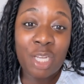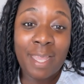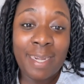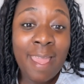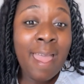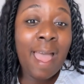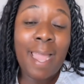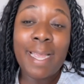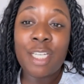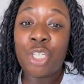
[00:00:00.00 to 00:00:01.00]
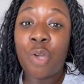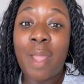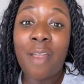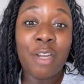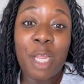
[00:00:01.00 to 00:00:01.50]
and I show
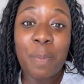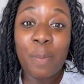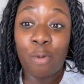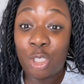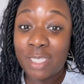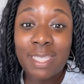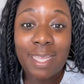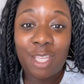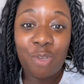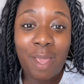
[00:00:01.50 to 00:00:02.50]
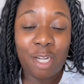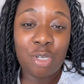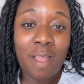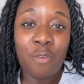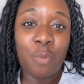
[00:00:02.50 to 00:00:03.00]
everyday people just like you how to
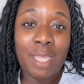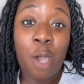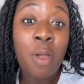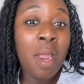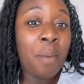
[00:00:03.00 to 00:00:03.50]
travel without